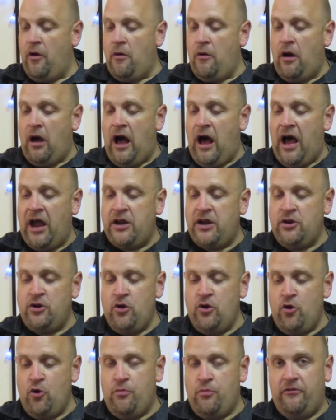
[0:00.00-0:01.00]
I
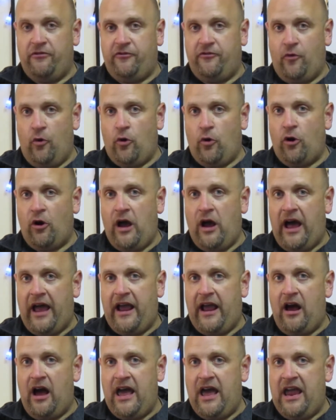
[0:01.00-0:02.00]
knew before I
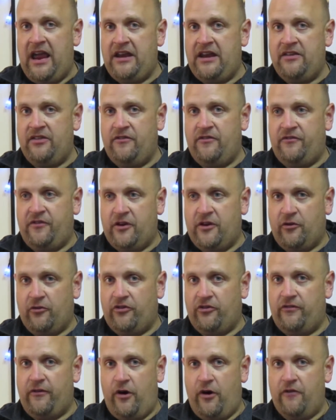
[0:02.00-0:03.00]
got any of the figures,
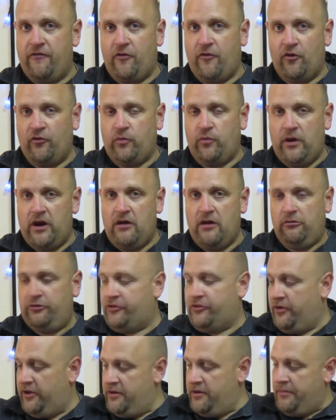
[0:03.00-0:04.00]
the very first one I was
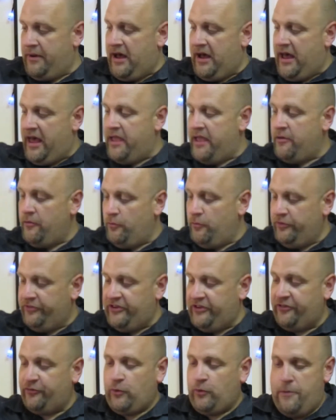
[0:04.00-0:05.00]
going to buy was
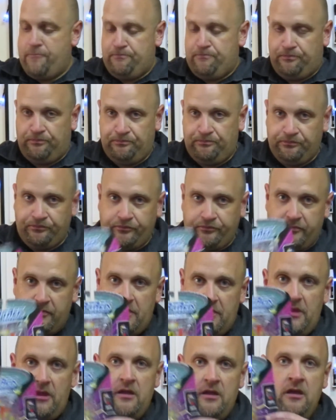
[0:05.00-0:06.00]
this one,
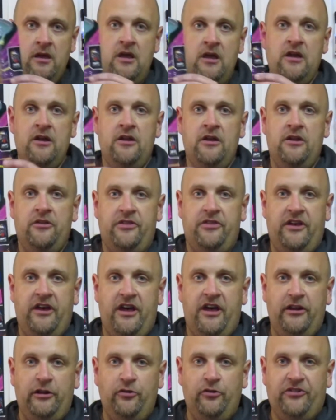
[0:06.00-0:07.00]

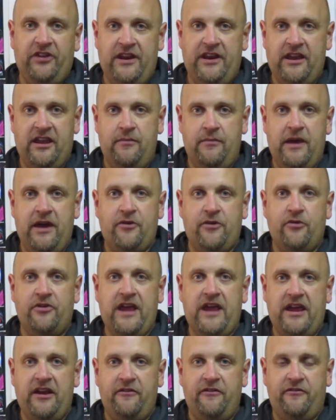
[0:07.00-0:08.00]
the Lieutenant Commander
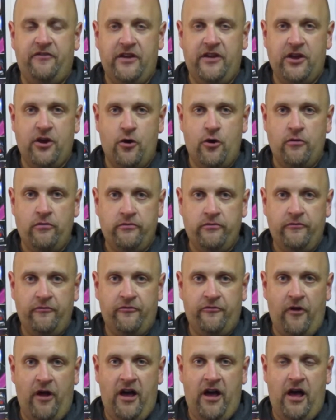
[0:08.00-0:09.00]
Data figure.
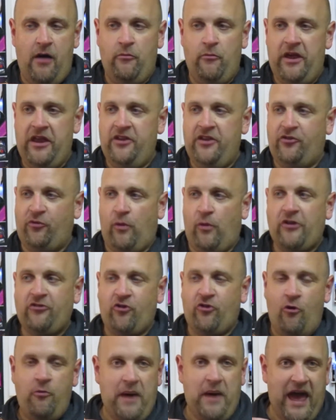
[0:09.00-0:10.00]
In its
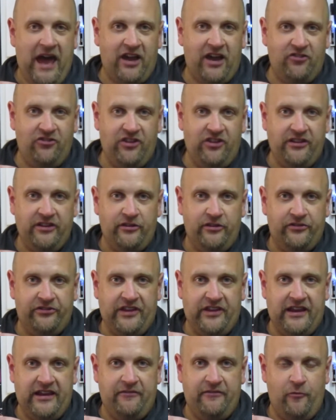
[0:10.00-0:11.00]
retro packaging, it looks
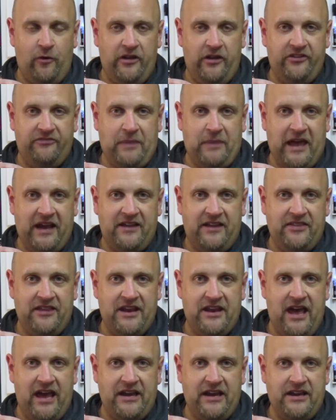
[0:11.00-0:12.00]
like it was back in the
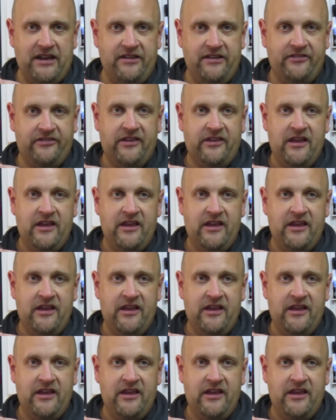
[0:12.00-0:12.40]
90s.